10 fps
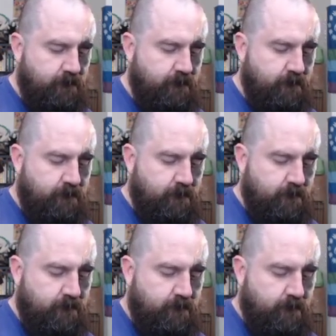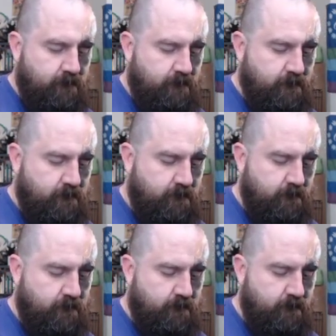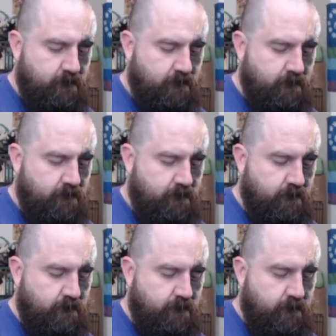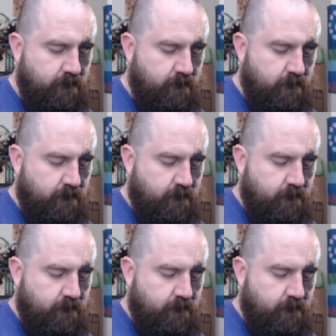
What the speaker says: No words are spoken by the person on screen.